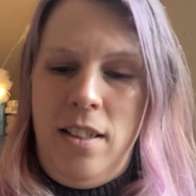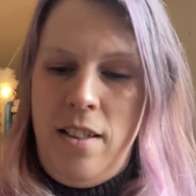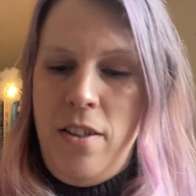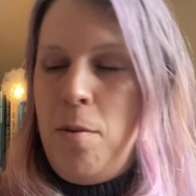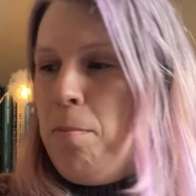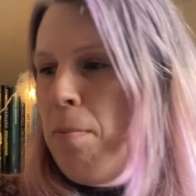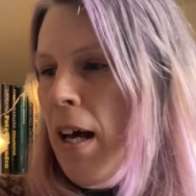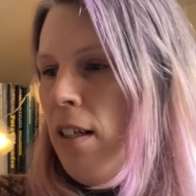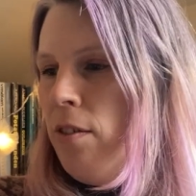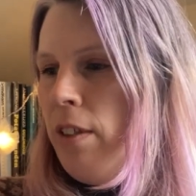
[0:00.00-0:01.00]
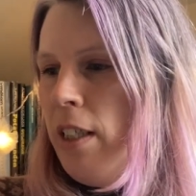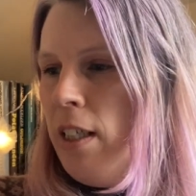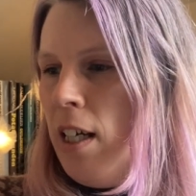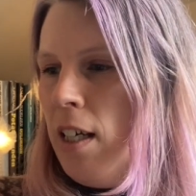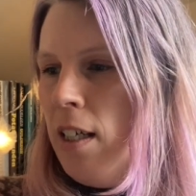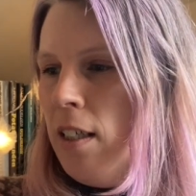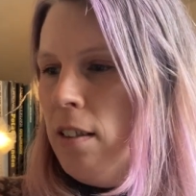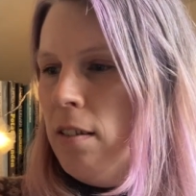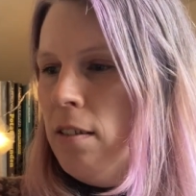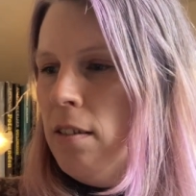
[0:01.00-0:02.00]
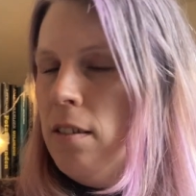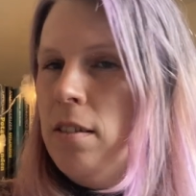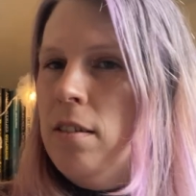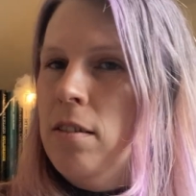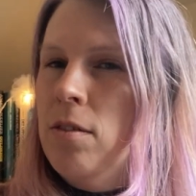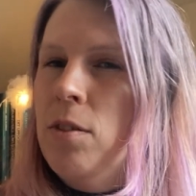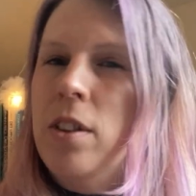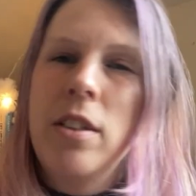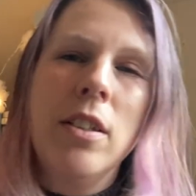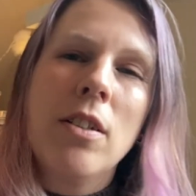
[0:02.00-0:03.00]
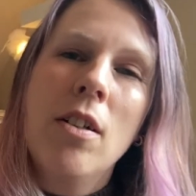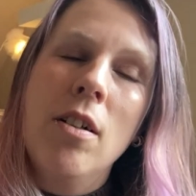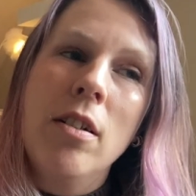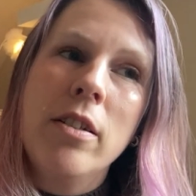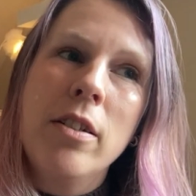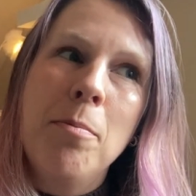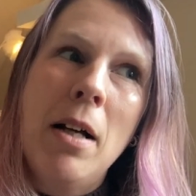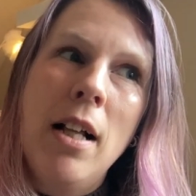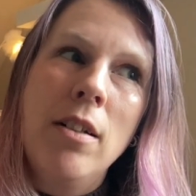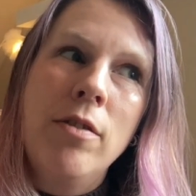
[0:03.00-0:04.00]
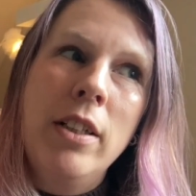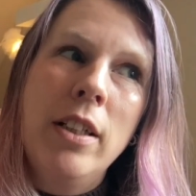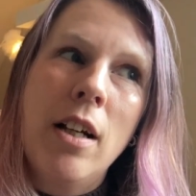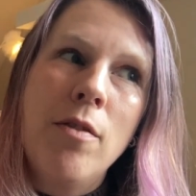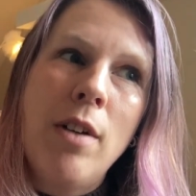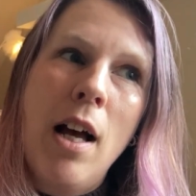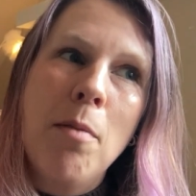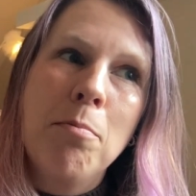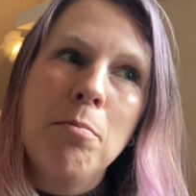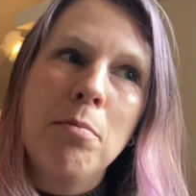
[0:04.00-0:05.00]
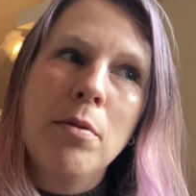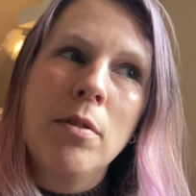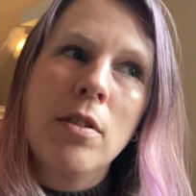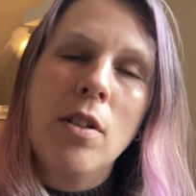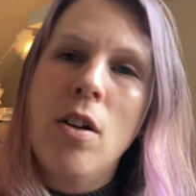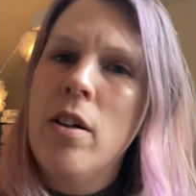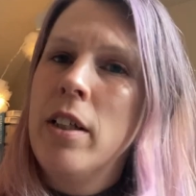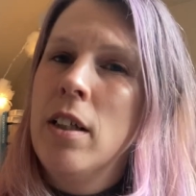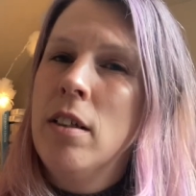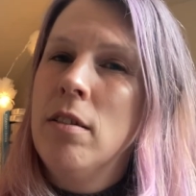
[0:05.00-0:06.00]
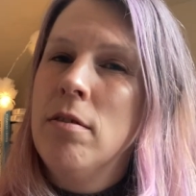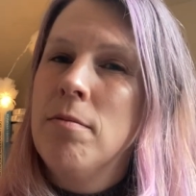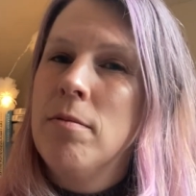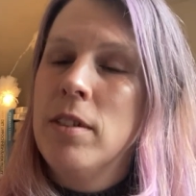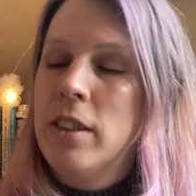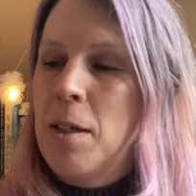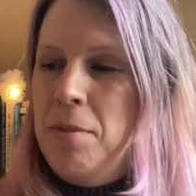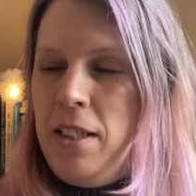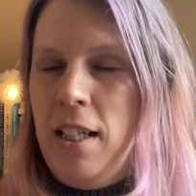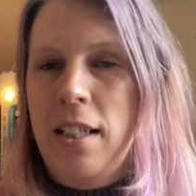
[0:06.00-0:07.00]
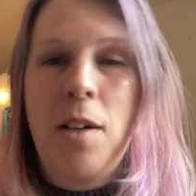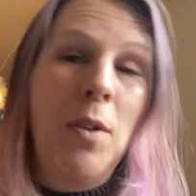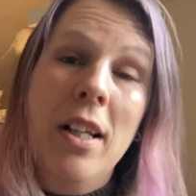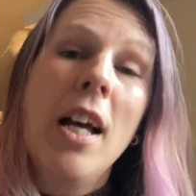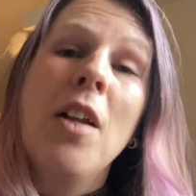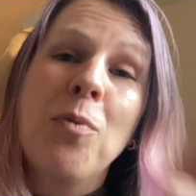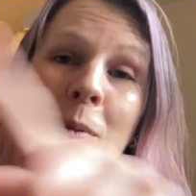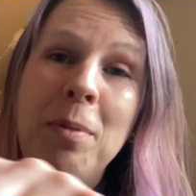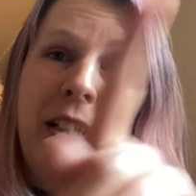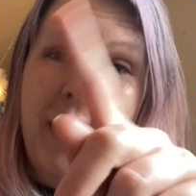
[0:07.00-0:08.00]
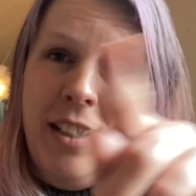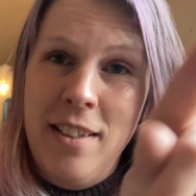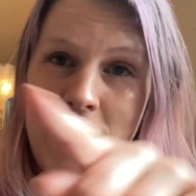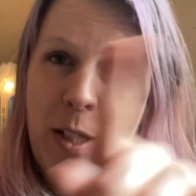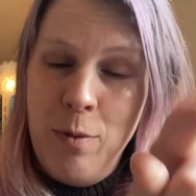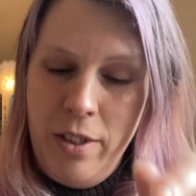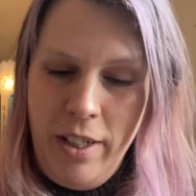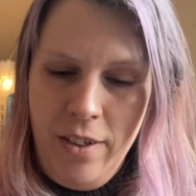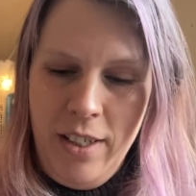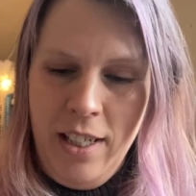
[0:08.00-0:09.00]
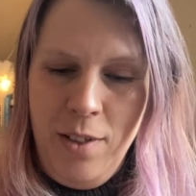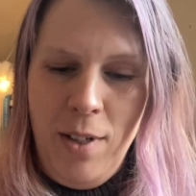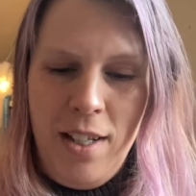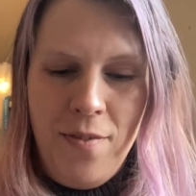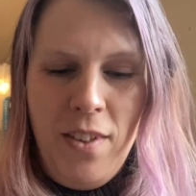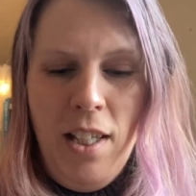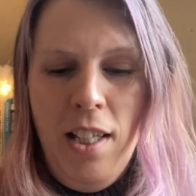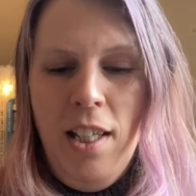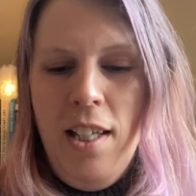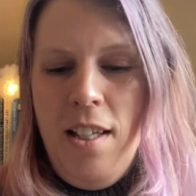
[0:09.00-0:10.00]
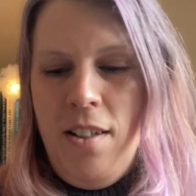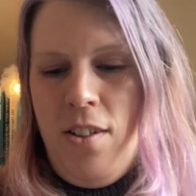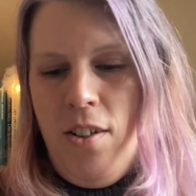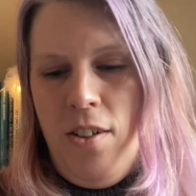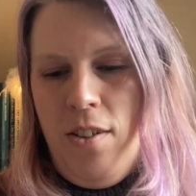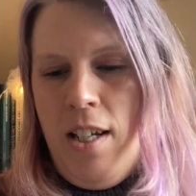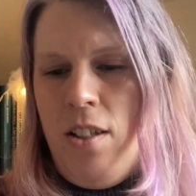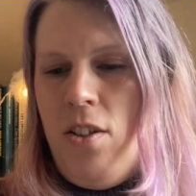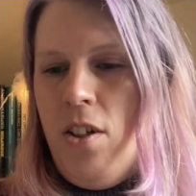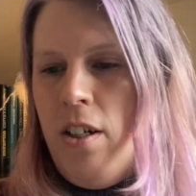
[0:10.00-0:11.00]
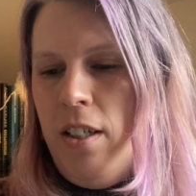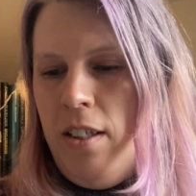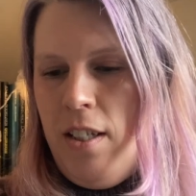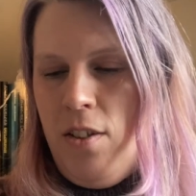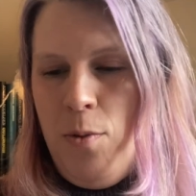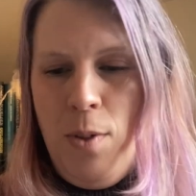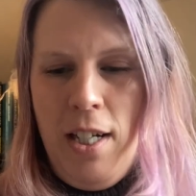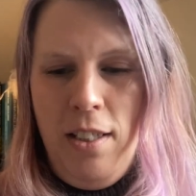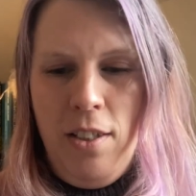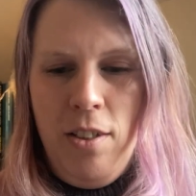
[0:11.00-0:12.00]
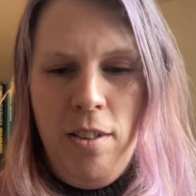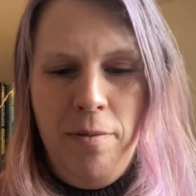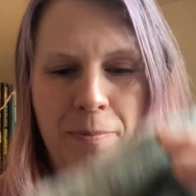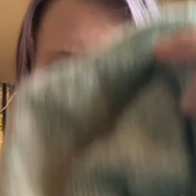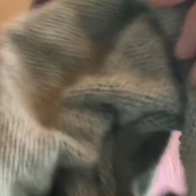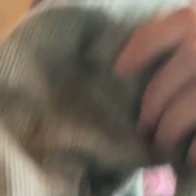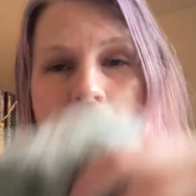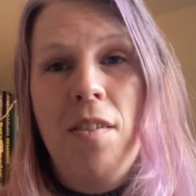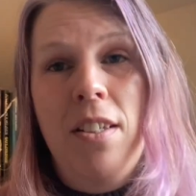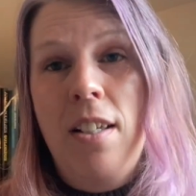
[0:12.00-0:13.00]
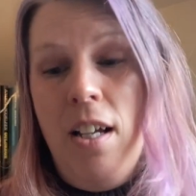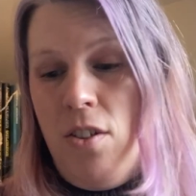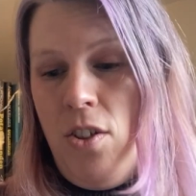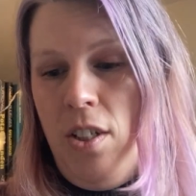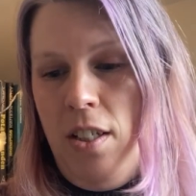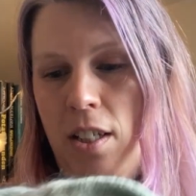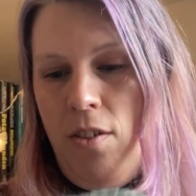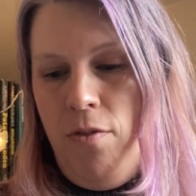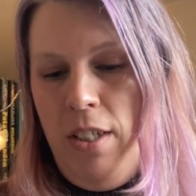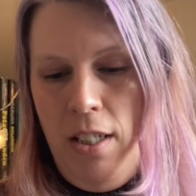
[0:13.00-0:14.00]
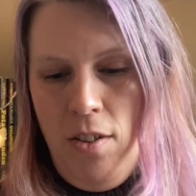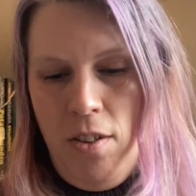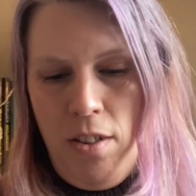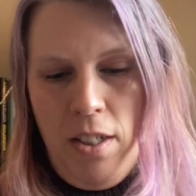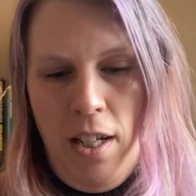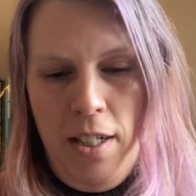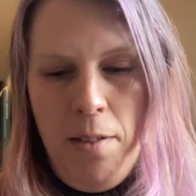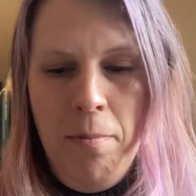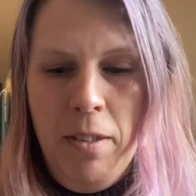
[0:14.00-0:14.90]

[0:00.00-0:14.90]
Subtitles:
the ballerina, what is it called? The ballerina wrap cardigan? Something like, it will be somewhere here anyway. So I started this a while ago. I haven't touched it in a really long time.